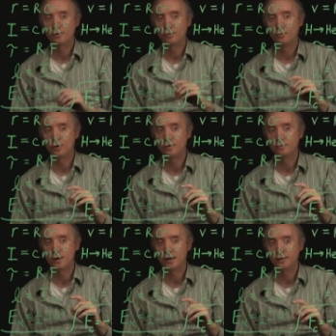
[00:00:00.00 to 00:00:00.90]
you're one
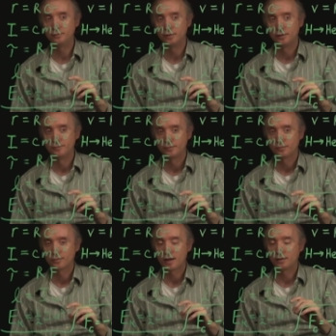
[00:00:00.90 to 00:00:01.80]
of my
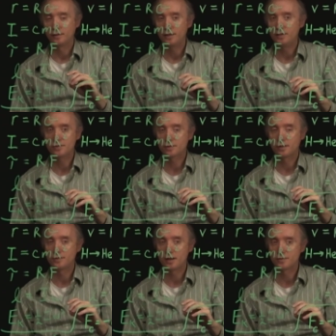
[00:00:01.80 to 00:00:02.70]
at least
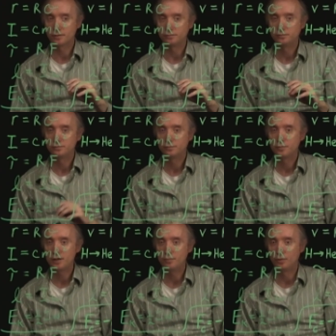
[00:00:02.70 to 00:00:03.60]
a dozen
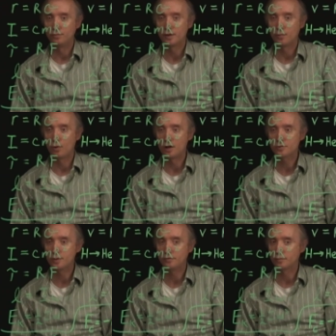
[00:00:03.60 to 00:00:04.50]
people that
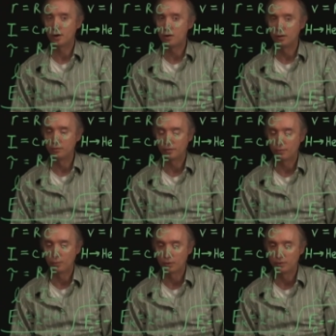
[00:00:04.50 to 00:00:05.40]
watch me from all over
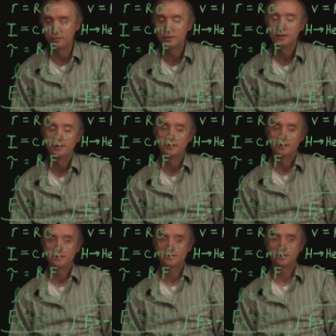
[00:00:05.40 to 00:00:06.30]
the world,
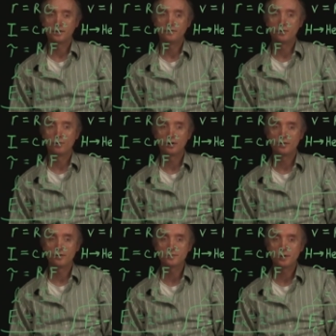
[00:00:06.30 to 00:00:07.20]
so if you're one
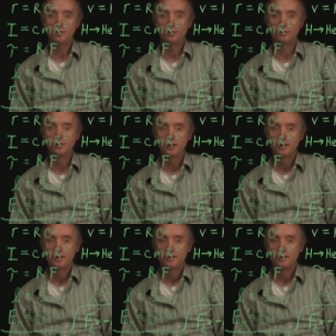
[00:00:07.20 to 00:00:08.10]
of those people,
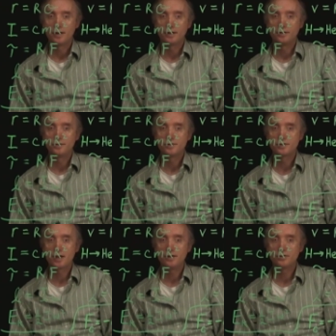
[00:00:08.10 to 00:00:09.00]
then
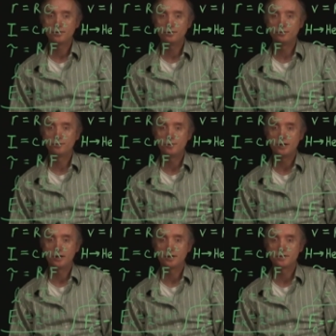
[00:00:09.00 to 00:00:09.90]
stay tuned
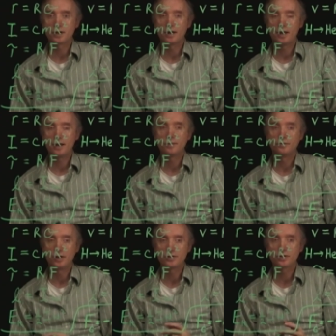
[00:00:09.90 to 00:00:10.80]
because I am
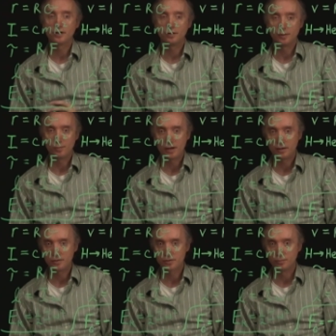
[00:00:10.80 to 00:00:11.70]
eventually going to be
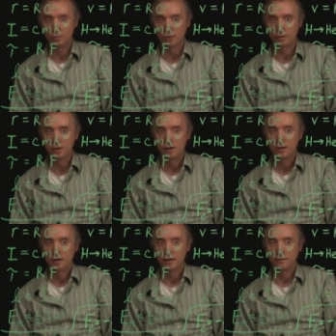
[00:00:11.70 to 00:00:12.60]
making some more
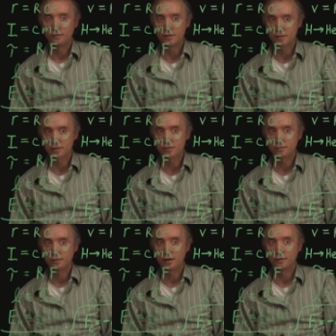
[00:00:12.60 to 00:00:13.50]
uh, physics
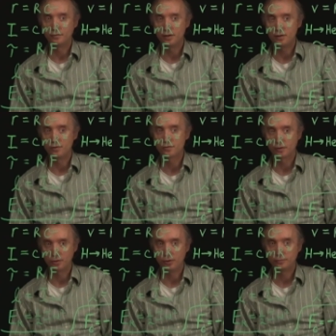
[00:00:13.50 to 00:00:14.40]
uh, videos
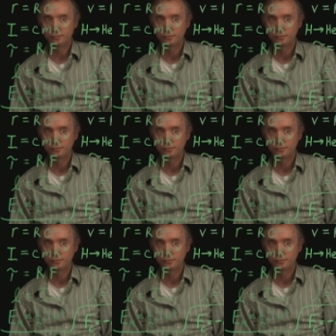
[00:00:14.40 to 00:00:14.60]
for you.